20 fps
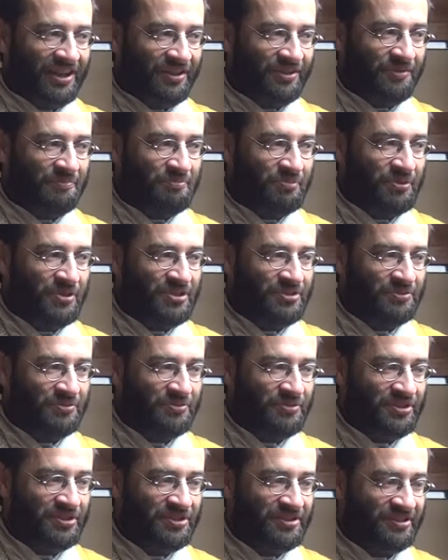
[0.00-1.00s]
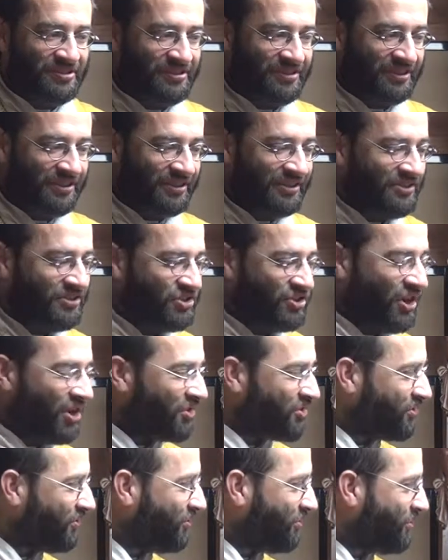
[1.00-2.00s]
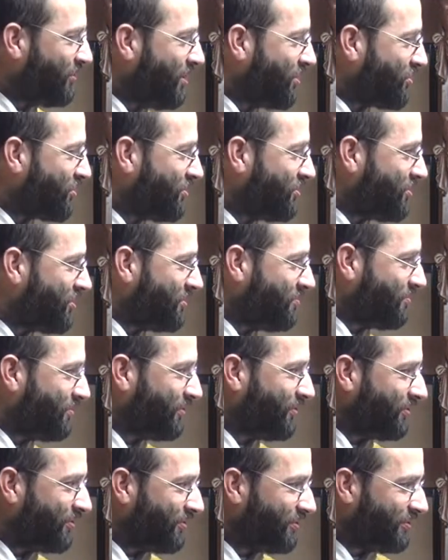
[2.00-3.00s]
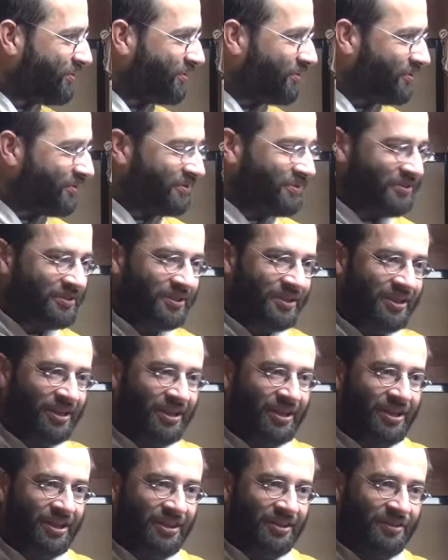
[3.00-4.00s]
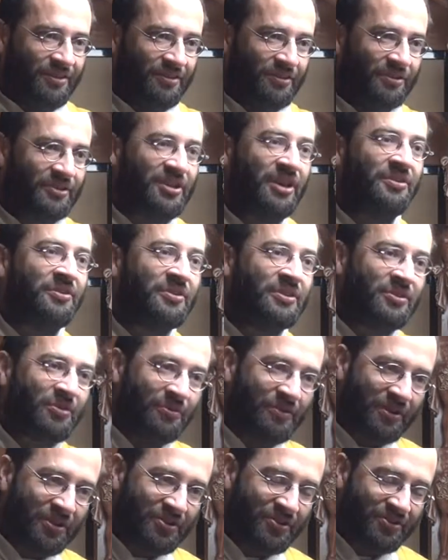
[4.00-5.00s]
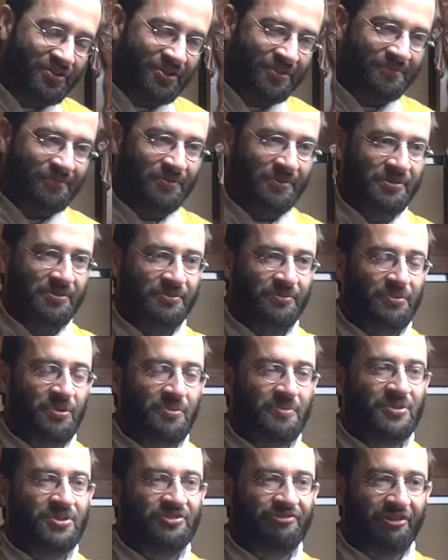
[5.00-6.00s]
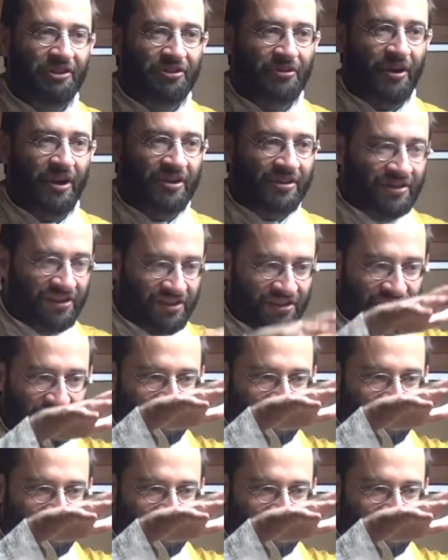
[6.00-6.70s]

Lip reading: the priest who is in charge of the relationship with a canonical relationship with Rome is Father Angles.